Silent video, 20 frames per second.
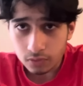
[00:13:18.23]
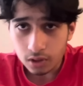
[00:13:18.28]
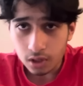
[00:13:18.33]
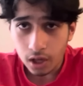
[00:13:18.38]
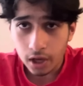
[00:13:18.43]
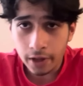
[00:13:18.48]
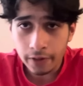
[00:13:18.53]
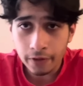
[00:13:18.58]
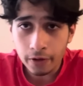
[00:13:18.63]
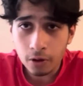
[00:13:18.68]

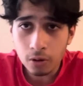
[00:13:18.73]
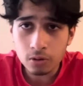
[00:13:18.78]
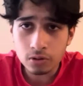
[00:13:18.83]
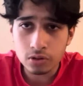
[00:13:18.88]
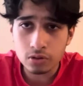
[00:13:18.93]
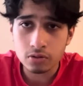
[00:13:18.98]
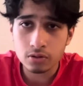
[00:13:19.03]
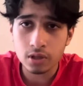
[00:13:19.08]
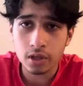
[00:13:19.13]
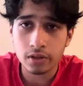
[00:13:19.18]
And they
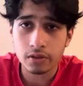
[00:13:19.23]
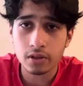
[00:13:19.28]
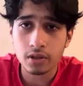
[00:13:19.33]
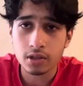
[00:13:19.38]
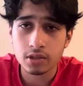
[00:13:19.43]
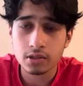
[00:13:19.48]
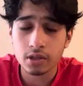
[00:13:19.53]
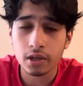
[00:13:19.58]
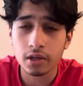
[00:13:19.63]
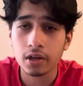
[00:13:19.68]
also say
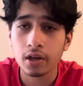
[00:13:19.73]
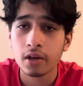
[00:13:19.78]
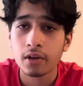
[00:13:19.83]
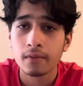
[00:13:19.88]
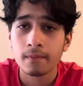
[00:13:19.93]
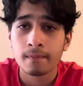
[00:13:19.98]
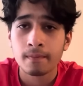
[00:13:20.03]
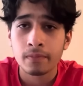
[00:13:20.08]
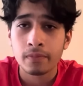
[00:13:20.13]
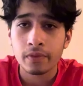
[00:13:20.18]
things like
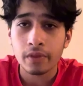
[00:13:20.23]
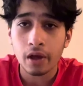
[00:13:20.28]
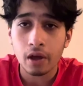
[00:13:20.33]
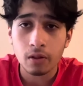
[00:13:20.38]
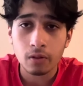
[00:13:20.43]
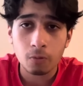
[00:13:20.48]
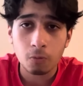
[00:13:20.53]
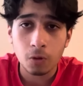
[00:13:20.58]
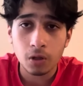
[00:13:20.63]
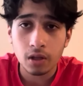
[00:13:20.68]
that
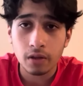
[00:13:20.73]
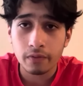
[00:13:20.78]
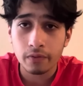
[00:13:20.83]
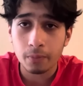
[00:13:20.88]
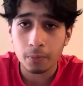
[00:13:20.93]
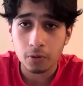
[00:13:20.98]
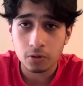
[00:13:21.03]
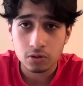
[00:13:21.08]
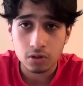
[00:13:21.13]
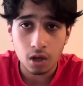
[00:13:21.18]
one of the
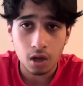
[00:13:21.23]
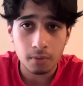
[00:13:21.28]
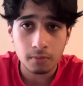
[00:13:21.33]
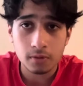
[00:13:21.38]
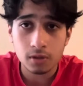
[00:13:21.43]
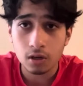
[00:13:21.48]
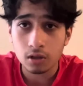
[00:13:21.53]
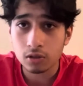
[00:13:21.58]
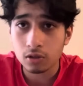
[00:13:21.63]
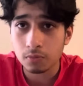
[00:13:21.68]
most common
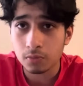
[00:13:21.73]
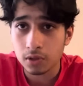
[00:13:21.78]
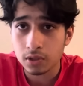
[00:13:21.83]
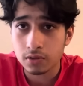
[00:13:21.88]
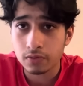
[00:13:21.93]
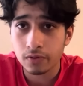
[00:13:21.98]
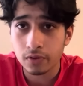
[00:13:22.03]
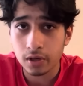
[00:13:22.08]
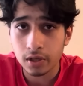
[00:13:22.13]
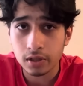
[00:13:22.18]
arguments
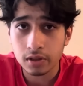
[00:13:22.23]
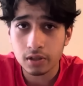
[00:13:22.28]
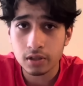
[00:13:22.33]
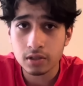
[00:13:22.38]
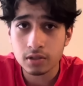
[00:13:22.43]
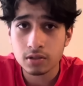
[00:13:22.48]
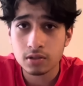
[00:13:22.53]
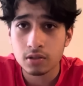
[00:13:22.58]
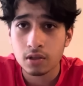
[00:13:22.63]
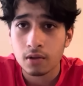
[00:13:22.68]
for
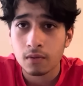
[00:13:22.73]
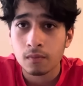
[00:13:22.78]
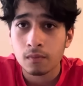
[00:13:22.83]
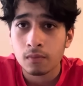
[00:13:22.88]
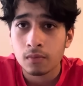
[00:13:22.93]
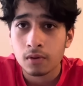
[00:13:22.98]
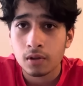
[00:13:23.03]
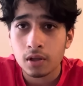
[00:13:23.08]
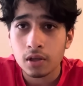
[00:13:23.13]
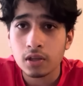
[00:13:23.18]
atheists
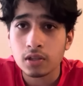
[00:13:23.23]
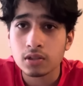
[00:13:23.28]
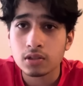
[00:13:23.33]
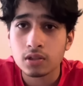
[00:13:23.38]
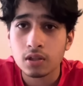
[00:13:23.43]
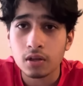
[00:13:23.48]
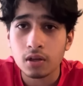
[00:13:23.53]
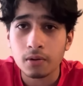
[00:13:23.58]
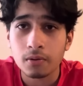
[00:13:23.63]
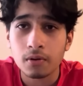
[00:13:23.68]
is
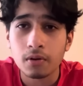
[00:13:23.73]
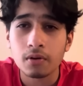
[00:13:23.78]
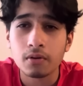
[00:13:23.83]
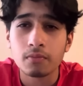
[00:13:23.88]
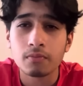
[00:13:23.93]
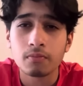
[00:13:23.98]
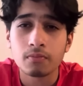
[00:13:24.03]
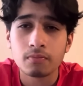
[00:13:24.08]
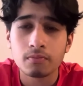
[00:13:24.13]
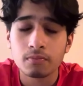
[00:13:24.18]
the
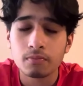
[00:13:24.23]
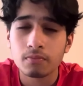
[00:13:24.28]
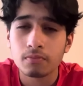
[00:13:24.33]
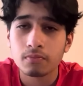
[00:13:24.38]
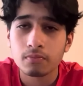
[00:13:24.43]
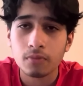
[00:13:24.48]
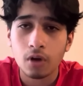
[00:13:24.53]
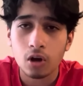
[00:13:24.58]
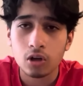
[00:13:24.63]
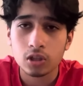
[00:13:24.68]

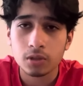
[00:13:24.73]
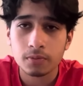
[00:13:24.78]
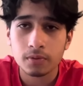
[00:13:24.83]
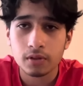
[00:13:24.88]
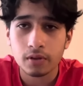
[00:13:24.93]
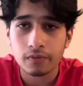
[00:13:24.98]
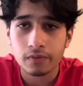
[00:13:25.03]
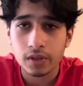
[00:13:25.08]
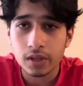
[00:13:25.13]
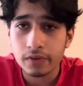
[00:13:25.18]
argument
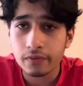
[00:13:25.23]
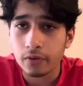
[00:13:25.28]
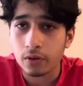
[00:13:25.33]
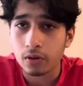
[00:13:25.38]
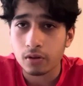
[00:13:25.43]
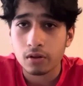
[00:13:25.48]
of evil.